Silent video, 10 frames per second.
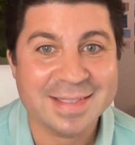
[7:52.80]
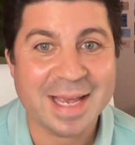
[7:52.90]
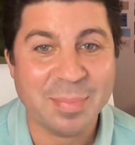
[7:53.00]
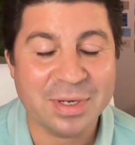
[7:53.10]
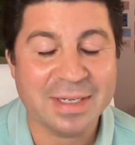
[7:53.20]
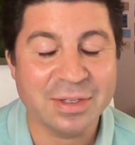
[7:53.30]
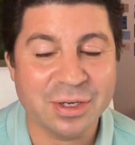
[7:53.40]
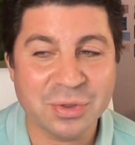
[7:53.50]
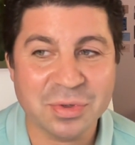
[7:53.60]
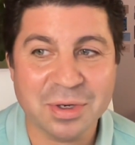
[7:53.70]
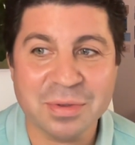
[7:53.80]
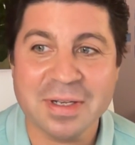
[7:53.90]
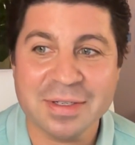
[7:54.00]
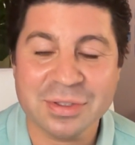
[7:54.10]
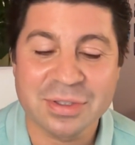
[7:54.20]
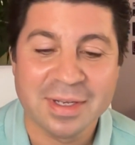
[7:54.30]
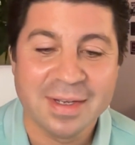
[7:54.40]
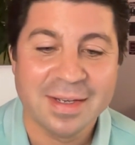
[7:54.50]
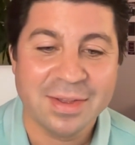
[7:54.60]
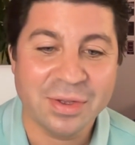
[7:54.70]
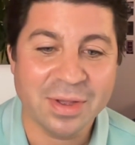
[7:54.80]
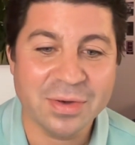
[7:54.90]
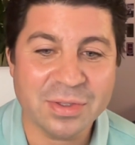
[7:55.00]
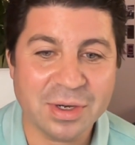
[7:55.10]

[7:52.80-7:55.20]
is happening in luxury hotels. The other is